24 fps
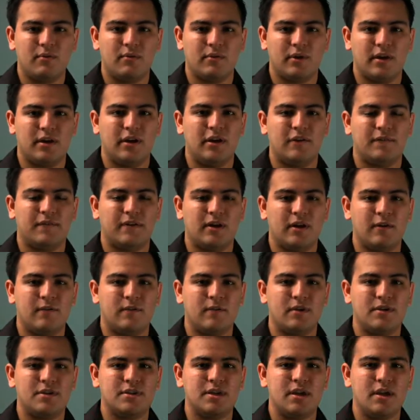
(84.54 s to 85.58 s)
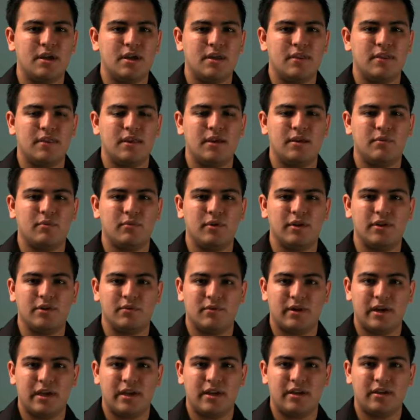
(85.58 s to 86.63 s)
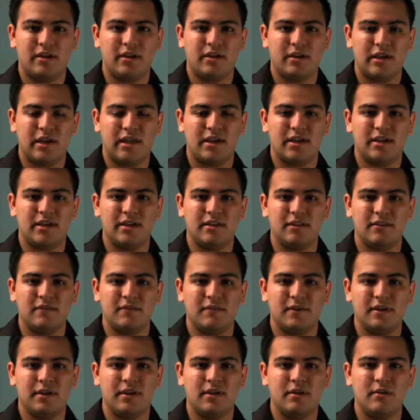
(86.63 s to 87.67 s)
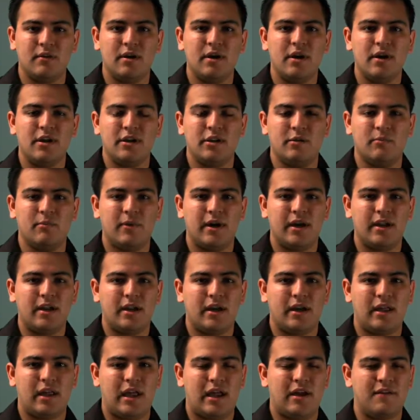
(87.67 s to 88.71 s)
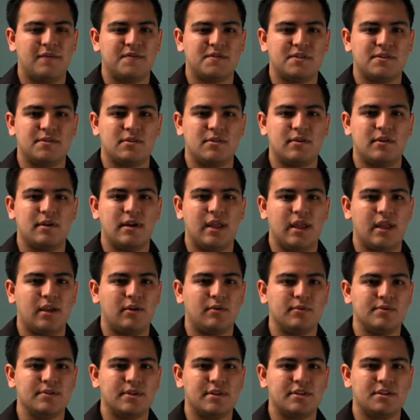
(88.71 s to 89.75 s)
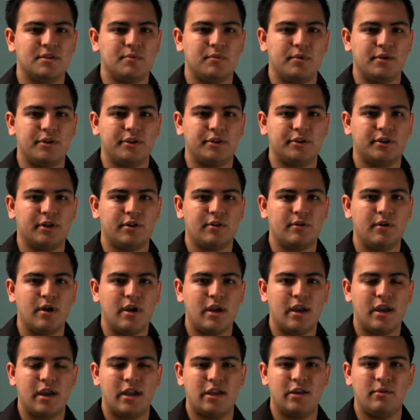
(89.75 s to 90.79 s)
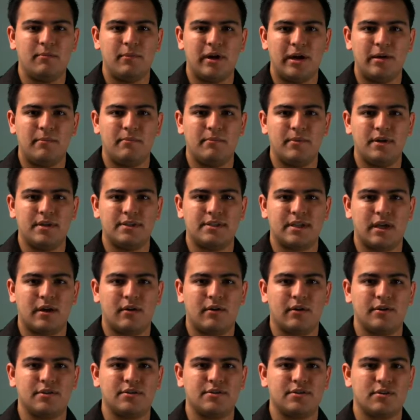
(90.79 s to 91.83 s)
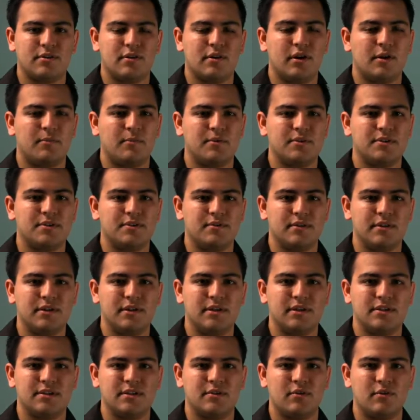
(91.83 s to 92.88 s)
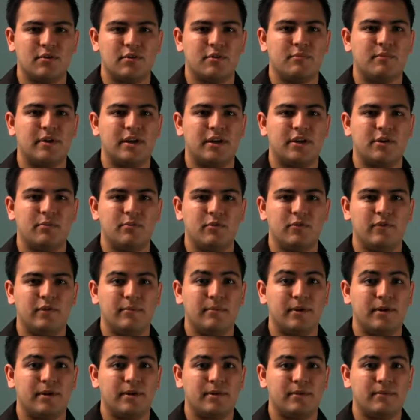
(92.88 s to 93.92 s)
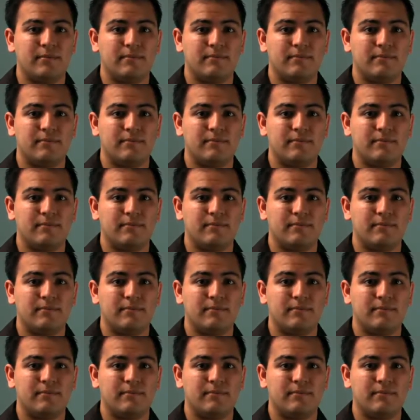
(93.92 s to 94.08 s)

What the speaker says: enough coverage, then when you're editing the video, you might not have certain angles that you want to show, and you might miss out on certain opportunities in order to make your movie better.